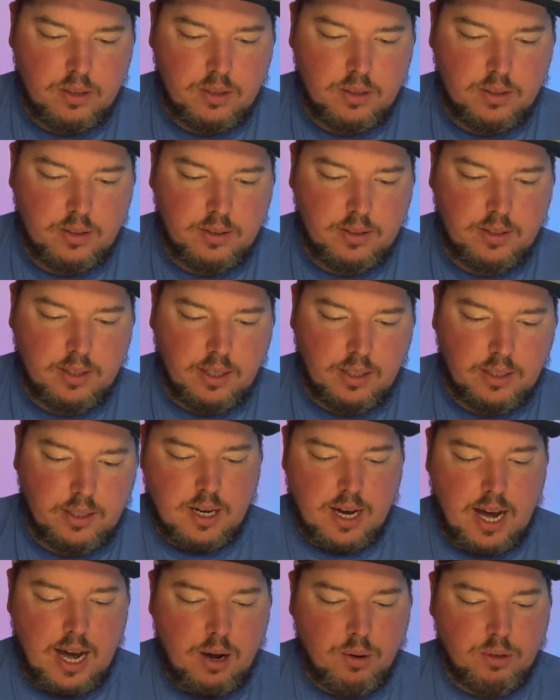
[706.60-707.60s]
Silly.
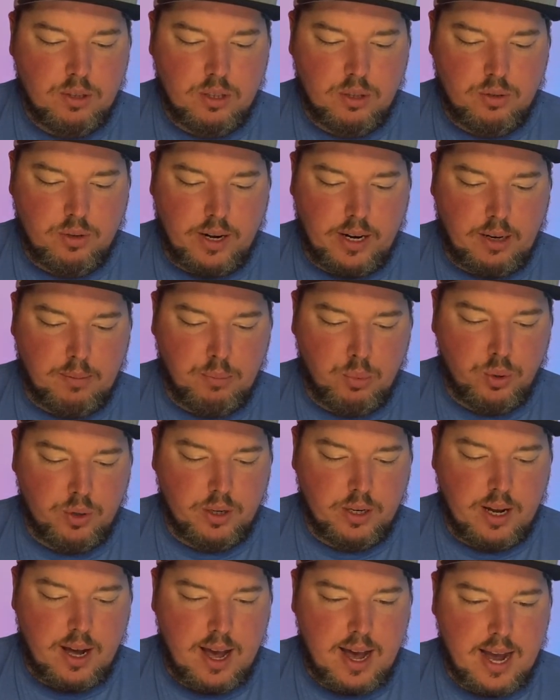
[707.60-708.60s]
How is a dragonborn
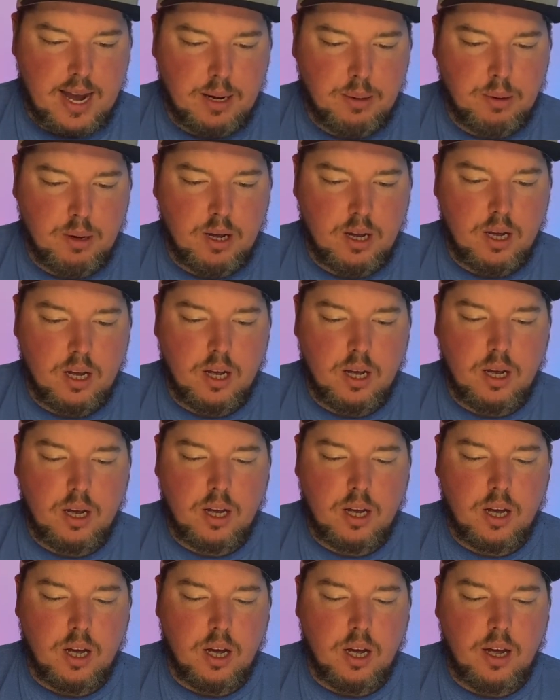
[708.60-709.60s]
going to hide
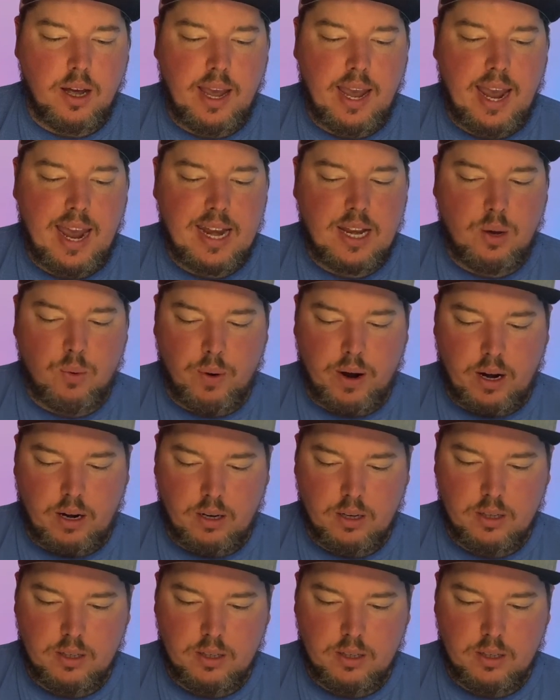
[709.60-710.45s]
anywhere?